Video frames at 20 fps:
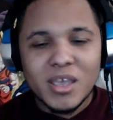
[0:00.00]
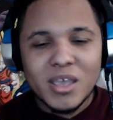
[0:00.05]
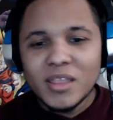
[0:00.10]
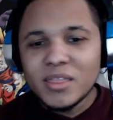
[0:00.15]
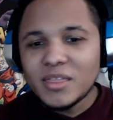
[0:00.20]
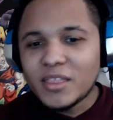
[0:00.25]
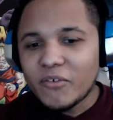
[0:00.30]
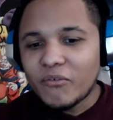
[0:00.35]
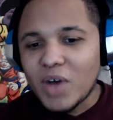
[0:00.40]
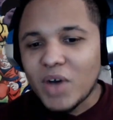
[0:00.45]

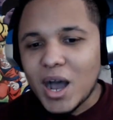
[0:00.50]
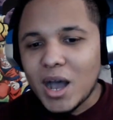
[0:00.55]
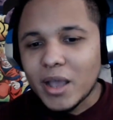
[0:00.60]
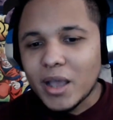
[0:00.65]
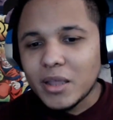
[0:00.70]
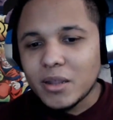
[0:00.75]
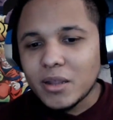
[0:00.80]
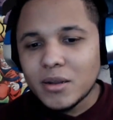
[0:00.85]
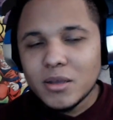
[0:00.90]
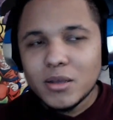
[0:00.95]

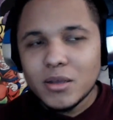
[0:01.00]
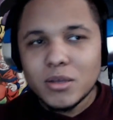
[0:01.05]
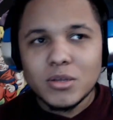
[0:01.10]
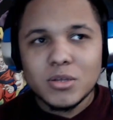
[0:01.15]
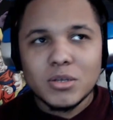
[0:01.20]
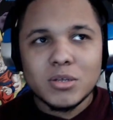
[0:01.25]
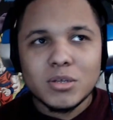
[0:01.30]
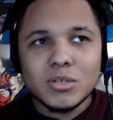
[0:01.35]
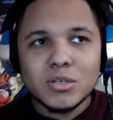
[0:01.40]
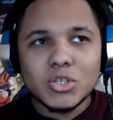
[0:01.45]
divine.
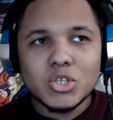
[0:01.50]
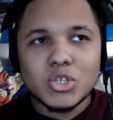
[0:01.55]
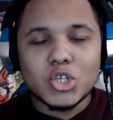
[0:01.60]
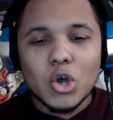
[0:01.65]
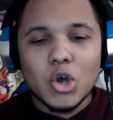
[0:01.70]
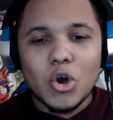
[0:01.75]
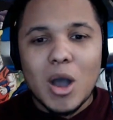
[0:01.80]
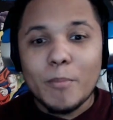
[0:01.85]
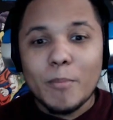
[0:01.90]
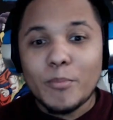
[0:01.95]

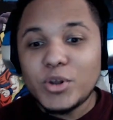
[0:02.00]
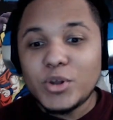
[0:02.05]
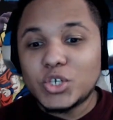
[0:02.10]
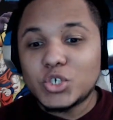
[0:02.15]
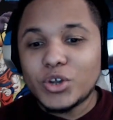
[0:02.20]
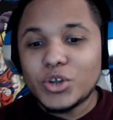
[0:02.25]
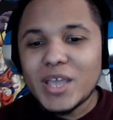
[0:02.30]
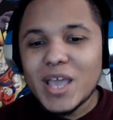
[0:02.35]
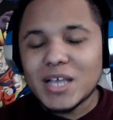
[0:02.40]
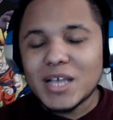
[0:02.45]
So I'm pretty sure
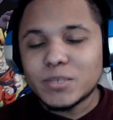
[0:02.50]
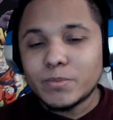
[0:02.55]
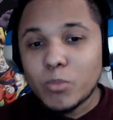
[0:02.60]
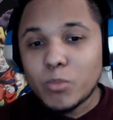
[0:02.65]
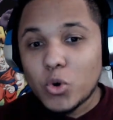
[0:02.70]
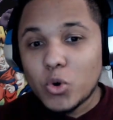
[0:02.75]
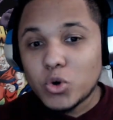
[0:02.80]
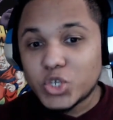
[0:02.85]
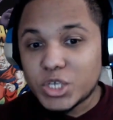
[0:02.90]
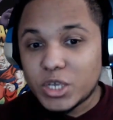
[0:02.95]
he has
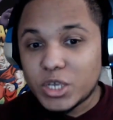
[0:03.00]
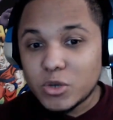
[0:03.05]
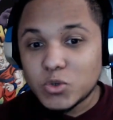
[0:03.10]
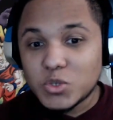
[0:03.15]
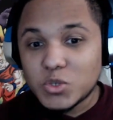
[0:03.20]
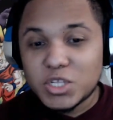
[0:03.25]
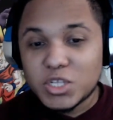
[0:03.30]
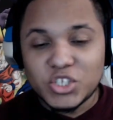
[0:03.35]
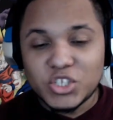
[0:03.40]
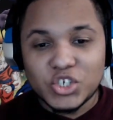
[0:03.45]
more skills
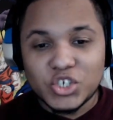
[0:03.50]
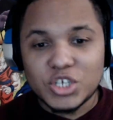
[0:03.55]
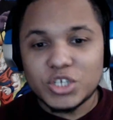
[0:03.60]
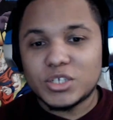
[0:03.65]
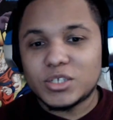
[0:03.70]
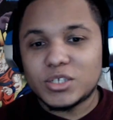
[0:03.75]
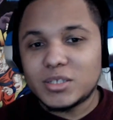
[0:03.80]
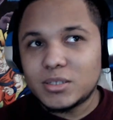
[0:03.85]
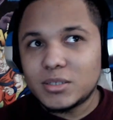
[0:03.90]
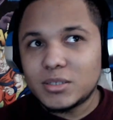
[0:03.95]
than
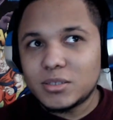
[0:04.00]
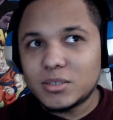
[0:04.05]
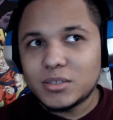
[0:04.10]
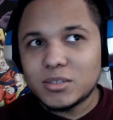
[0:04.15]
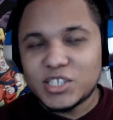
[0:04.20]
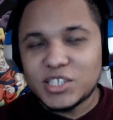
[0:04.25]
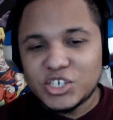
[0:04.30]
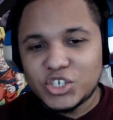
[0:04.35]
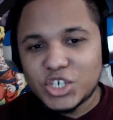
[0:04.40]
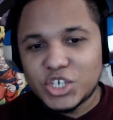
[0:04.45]
just
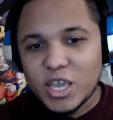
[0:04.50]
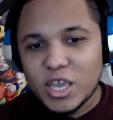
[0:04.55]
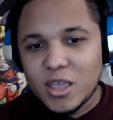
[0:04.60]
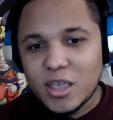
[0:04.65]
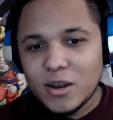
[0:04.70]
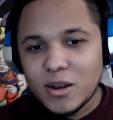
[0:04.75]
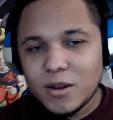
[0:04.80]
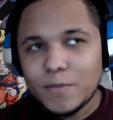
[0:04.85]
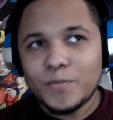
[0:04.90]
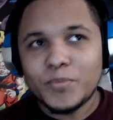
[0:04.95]
the
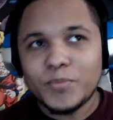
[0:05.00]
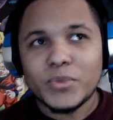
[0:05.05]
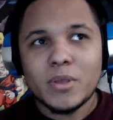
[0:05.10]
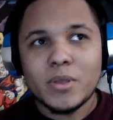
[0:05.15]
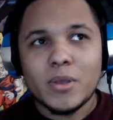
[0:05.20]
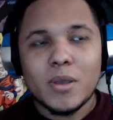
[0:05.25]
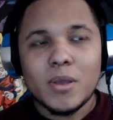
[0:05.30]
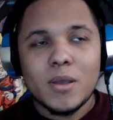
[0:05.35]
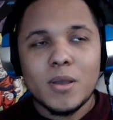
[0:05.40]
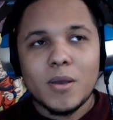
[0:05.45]
chain.
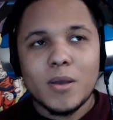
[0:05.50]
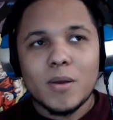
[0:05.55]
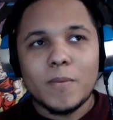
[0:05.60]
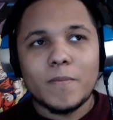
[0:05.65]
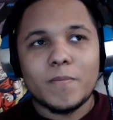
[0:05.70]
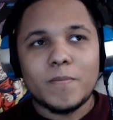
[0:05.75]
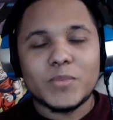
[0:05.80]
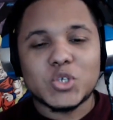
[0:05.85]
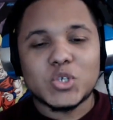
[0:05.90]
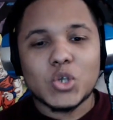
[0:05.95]

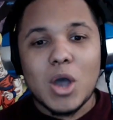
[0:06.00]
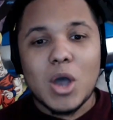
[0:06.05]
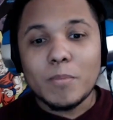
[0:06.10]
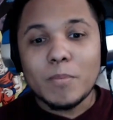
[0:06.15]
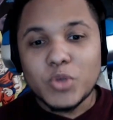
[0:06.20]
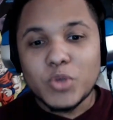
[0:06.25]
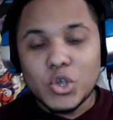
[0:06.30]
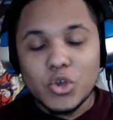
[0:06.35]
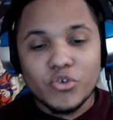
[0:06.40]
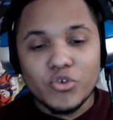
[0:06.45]
So I'm
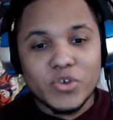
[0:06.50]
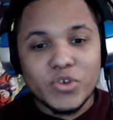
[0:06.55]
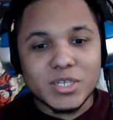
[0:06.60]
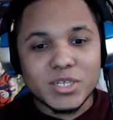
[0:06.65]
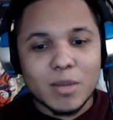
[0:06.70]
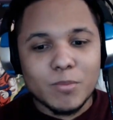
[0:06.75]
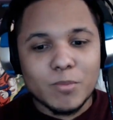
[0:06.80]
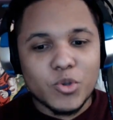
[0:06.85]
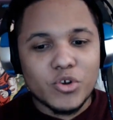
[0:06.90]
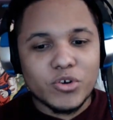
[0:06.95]
curious
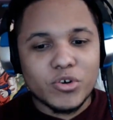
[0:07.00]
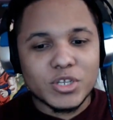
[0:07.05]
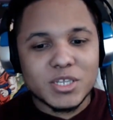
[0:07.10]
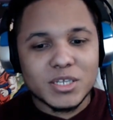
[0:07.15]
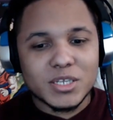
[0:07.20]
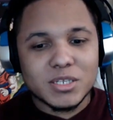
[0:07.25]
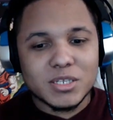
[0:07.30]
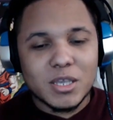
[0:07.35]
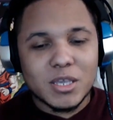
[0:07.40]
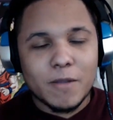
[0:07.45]
to
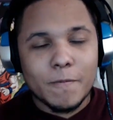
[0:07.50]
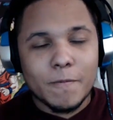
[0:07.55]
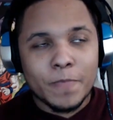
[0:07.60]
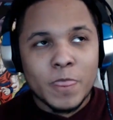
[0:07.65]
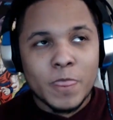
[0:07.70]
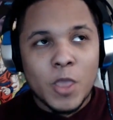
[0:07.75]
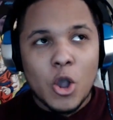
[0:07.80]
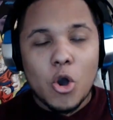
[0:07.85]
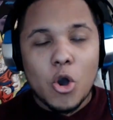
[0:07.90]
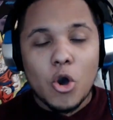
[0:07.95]
see.
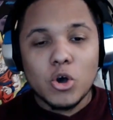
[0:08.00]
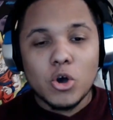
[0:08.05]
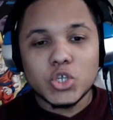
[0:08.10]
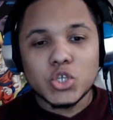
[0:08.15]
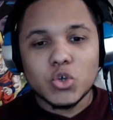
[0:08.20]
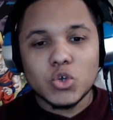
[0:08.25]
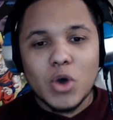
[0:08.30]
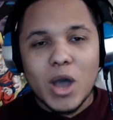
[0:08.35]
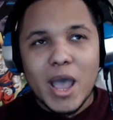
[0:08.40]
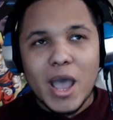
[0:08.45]

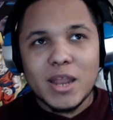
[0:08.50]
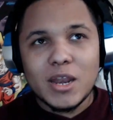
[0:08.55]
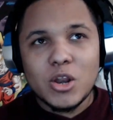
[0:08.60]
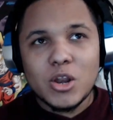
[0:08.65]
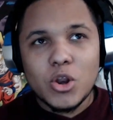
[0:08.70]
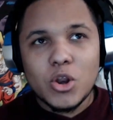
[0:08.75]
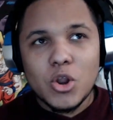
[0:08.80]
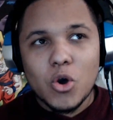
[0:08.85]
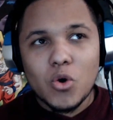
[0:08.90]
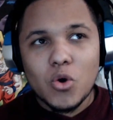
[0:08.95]
Also, I
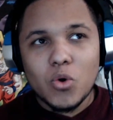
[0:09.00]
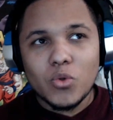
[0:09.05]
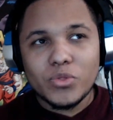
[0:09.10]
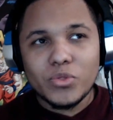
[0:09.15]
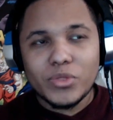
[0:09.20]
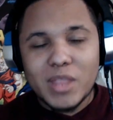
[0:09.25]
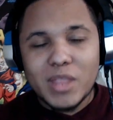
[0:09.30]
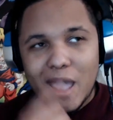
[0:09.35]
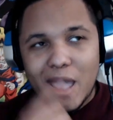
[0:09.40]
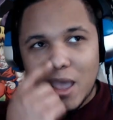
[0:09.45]
know
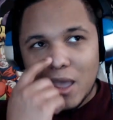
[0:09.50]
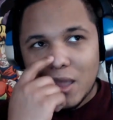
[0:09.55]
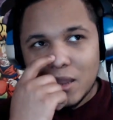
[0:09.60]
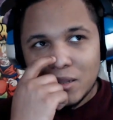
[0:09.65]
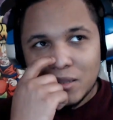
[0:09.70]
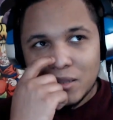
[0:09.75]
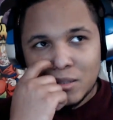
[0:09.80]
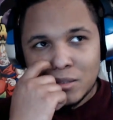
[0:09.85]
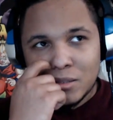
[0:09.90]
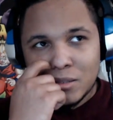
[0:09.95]
that
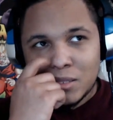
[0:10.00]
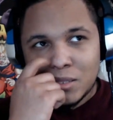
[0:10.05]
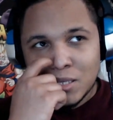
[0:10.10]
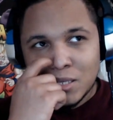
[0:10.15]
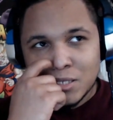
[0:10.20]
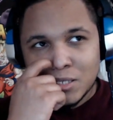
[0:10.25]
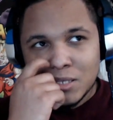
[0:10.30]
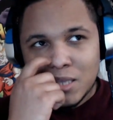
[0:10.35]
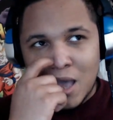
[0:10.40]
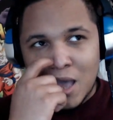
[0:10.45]

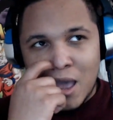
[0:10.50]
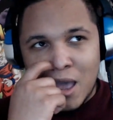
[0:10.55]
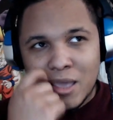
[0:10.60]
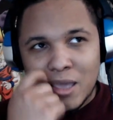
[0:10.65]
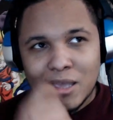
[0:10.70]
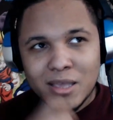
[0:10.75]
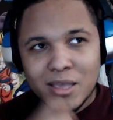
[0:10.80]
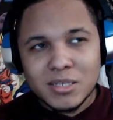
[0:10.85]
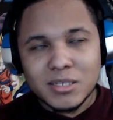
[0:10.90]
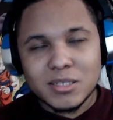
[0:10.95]
this guy
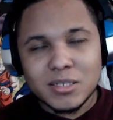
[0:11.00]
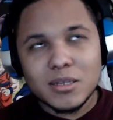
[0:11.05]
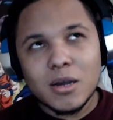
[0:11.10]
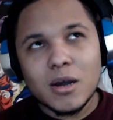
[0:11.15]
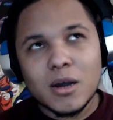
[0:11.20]
is